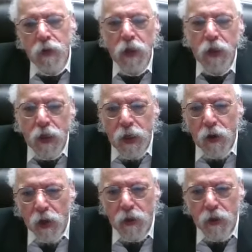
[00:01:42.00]
Menichan
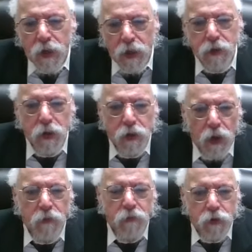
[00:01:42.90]
adam etzla
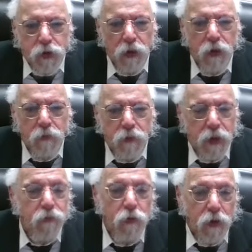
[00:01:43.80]
yamim mishanim.
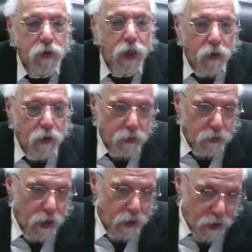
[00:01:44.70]
Even the ones that are
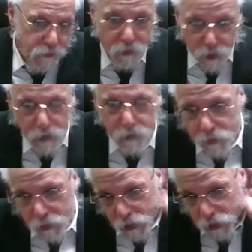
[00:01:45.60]
whole, uh, have already
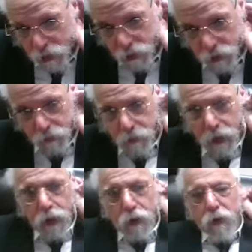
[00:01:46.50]
been
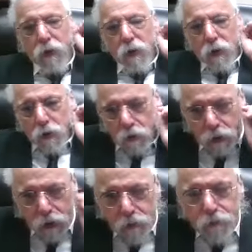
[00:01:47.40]
made
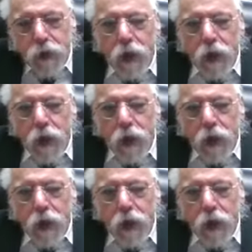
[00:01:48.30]
holy.